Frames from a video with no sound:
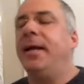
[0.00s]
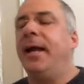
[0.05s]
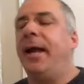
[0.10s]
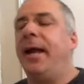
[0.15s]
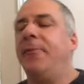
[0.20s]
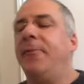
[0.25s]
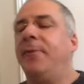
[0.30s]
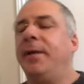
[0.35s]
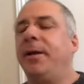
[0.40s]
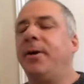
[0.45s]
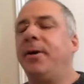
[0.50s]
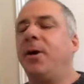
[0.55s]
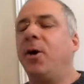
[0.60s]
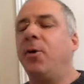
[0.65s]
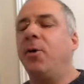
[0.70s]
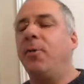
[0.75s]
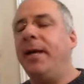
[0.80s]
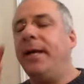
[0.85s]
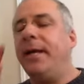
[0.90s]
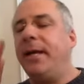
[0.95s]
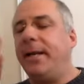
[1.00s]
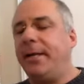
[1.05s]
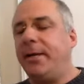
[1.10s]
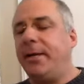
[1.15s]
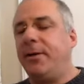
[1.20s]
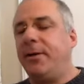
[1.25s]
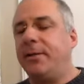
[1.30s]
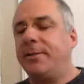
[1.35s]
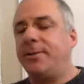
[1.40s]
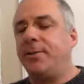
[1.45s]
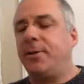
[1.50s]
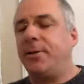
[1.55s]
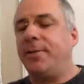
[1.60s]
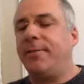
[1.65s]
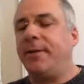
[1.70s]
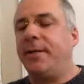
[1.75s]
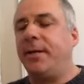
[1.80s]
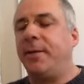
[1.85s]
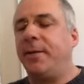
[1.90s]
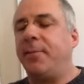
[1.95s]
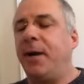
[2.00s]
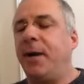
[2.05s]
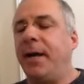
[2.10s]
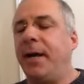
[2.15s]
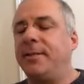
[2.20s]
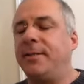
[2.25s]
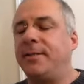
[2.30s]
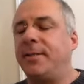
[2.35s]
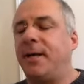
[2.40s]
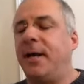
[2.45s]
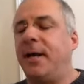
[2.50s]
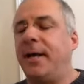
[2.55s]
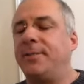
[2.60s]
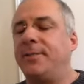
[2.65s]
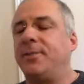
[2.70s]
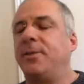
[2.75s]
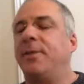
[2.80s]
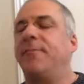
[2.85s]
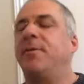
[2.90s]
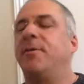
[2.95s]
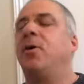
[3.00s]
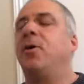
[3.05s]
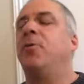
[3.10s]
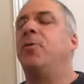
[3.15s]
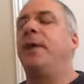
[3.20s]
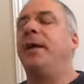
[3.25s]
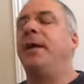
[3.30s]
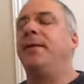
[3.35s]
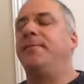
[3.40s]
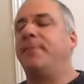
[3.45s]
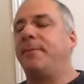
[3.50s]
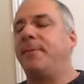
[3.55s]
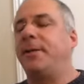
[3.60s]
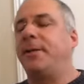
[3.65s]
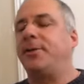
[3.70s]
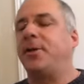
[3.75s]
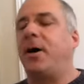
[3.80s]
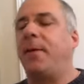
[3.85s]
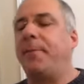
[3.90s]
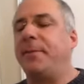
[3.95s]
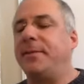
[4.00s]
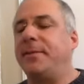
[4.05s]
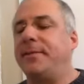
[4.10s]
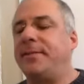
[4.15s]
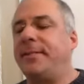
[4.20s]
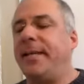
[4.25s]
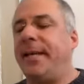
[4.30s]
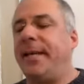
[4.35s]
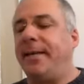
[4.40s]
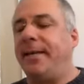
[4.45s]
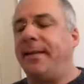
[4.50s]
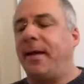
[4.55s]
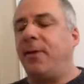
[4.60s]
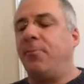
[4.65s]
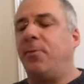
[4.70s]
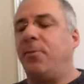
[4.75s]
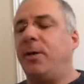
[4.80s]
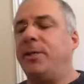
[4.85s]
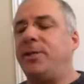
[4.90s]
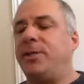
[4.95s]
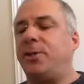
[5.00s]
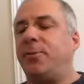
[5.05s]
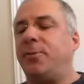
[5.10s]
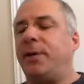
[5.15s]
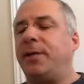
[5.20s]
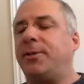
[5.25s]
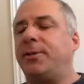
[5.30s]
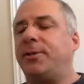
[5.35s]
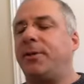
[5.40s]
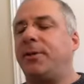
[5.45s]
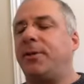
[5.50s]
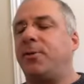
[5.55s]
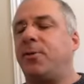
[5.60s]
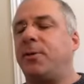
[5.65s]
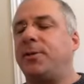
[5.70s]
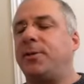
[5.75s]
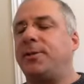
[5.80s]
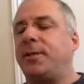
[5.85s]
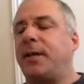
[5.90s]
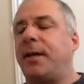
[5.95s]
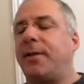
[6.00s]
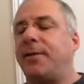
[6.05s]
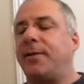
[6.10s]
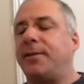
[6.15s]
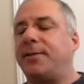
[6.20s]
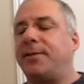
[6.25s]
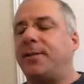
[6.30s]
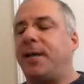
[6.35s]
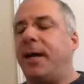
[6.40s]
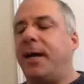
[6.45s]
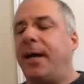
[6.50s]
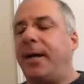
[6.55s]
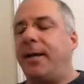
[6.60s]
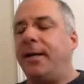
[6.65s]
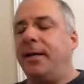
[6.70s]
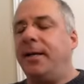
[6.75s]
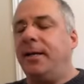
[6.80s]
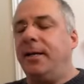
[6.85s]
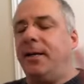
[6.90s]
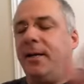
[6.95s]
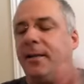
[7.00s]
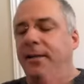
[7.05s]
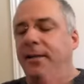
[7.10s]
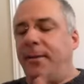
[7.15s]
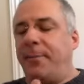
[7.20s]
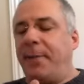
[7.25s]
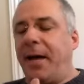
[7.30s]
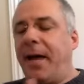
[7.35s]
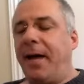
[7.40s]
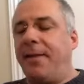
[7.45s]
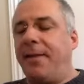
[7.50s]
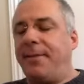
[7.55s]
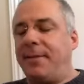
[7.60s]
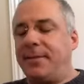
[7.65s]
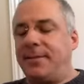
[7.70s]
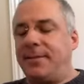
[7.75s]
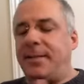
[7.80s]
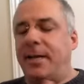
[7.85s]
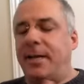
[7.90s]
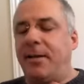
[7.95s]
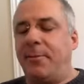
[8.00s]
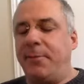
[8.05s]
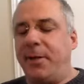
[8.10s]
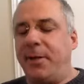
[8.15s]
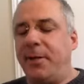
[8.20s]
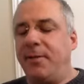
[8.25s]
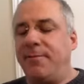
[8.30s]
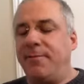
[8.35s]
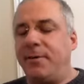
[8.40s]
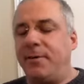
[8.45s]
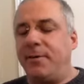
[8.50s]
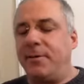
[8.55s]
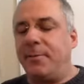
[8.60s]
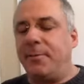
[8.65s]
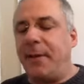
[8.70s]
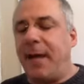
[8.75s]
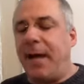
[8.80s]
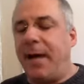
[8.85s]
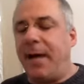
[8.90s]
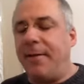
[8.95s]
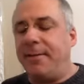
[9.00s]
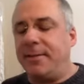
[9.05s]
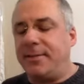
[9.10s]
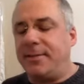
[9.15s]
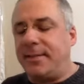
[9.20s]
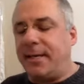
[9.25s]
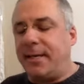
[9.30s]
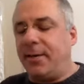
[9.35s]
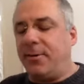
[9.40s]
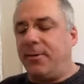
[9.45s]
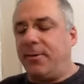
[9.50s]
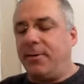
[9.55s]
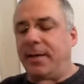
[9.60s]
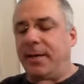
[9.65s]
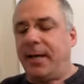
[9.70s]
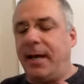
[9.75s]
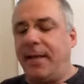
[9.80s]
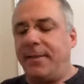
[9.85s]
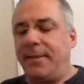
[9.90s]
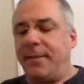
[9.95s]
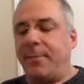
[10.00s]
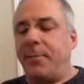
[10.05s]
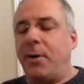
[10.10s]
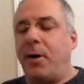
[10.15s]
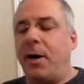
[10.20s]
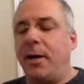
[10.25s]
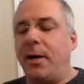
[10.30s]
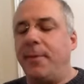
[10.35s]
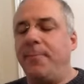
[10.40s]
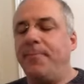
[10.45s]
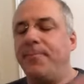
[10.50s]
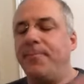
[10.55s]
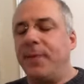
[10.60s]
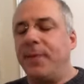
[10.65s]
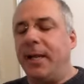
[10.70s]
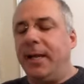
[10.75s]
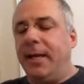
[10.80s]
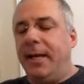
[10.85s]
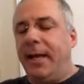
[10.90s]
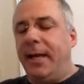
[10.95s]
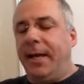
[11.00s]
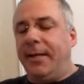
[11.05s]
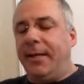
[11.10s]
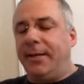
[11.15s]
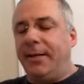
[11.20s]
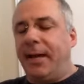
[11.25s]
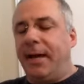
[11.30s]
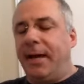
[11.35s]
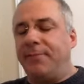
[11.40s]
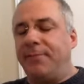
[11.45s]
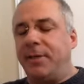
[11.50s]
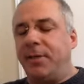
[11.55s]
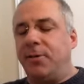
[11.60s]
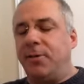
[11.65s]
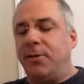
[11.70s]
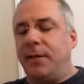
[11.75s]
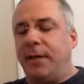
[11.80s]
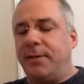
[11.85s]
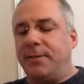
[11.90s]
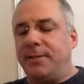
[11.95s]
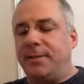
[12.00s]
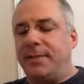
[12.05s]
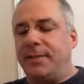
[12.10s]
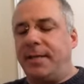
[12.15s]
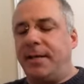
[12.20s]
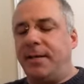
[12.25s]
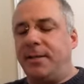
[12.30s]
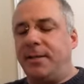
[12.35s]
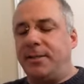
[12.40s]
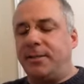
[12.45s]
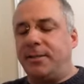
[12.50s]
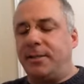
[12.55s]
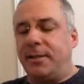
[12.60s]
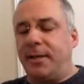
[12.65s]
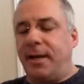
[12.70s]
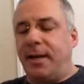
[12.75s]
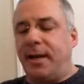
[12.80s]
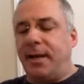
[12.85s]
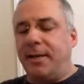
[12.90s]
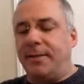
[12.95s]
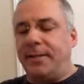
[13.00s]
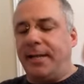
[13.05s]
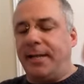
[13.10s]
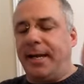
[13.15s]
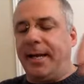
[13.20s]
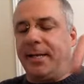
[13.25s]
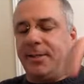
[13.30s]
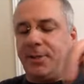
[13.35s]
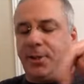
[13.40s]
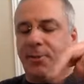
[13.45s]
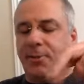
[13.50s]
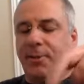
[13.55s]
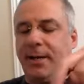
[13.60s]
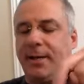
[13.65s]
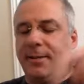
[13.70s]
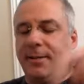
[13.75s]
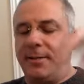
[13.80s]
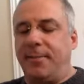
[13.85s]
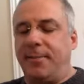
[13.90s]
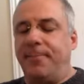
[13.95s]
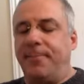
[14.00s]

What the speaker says: And when you go in it, you can sort of in your mind's eye sort of go in from the top and see that once you enter the doors on either side, the bath is down, beautiful bath is down at the bottom. And you have to go downstairs to get to it.